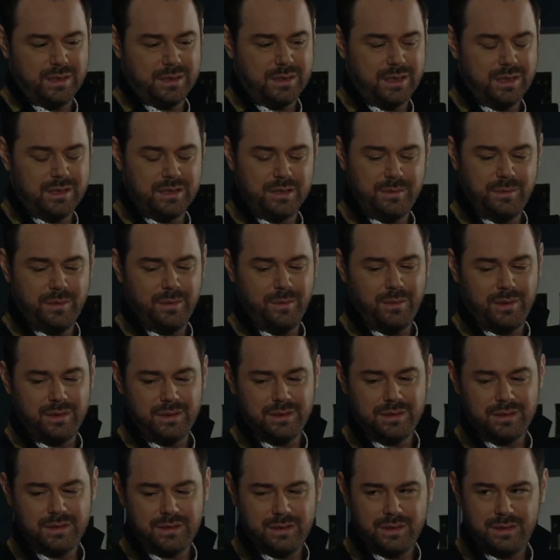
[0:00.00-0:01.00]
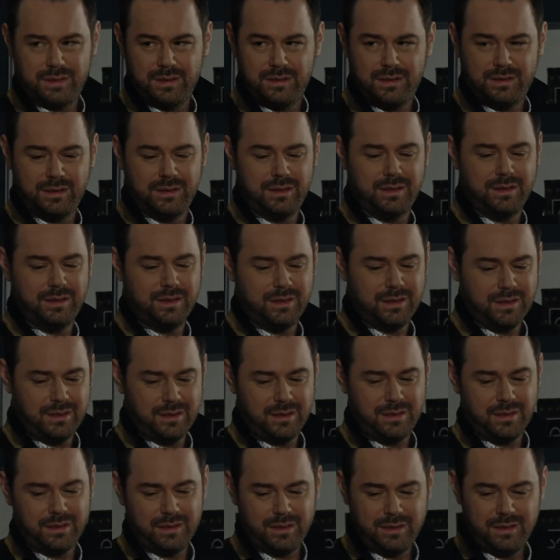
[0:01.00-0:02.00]
to me once.
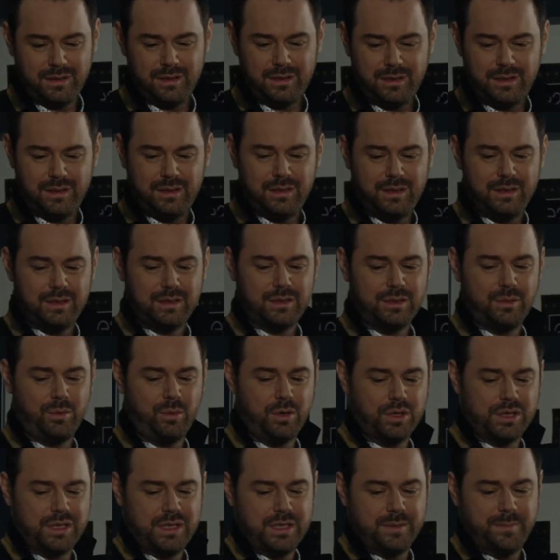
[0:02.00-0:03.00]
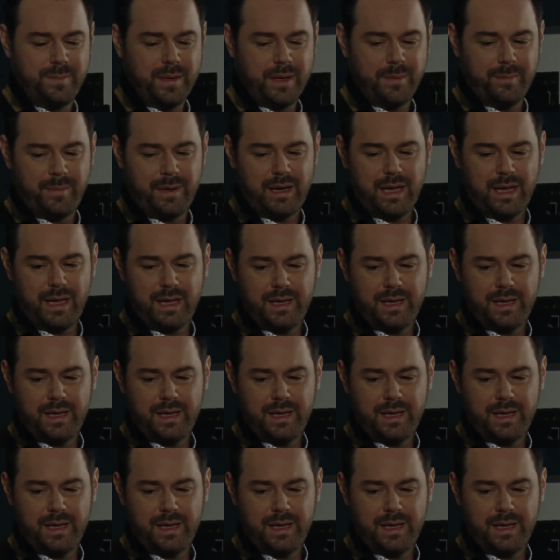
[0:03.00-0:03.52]
So what's his big plan?